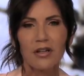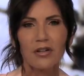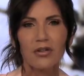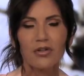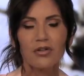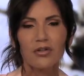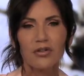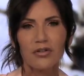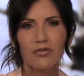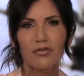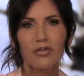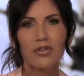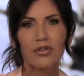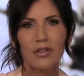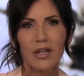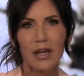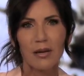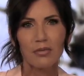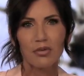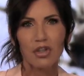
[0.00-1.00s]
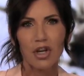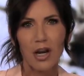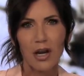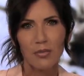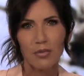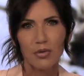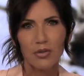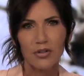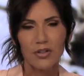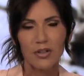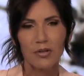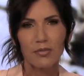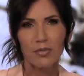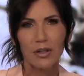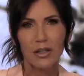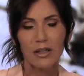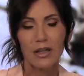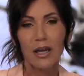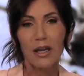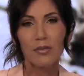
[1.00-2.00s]
whose full-time job was to be
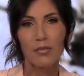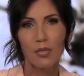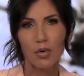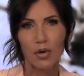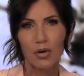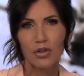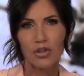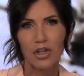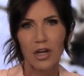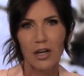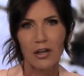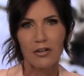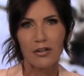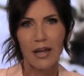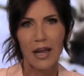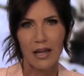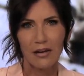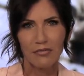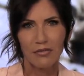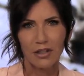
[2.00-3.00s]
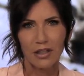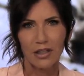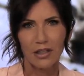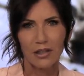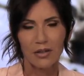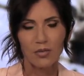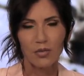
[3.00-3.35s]
an unborn child advocate,